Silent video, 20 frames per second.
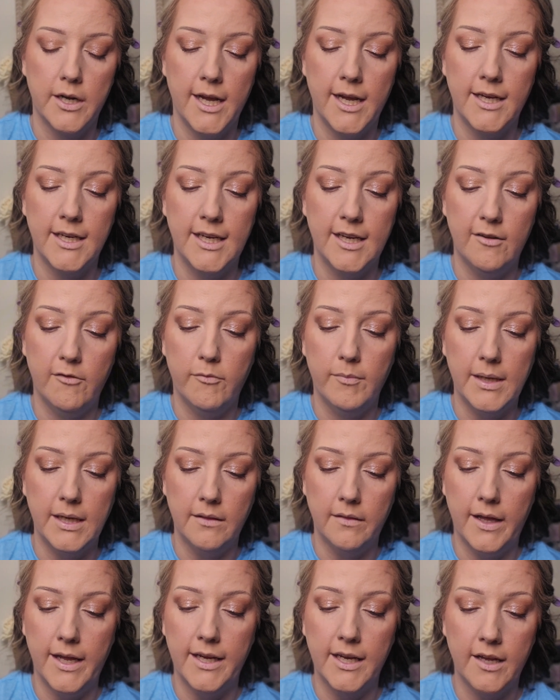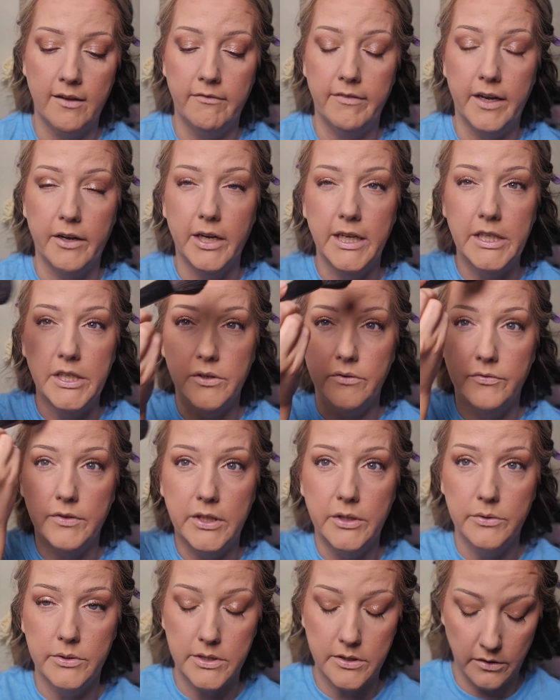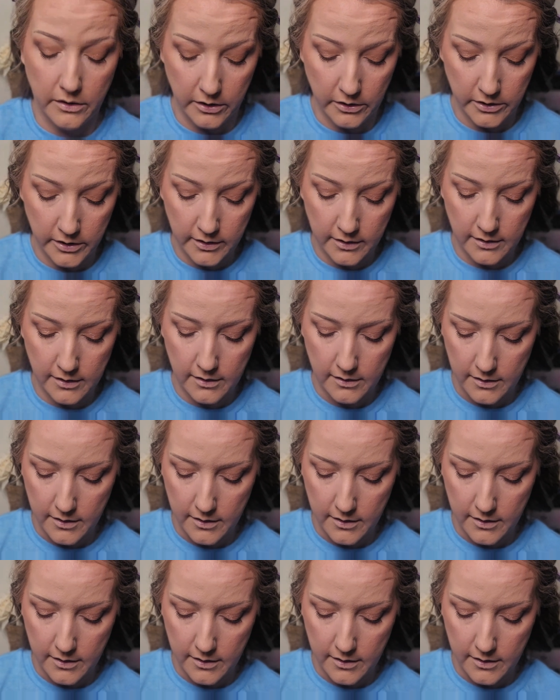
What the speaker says: and give me like a very diffused look.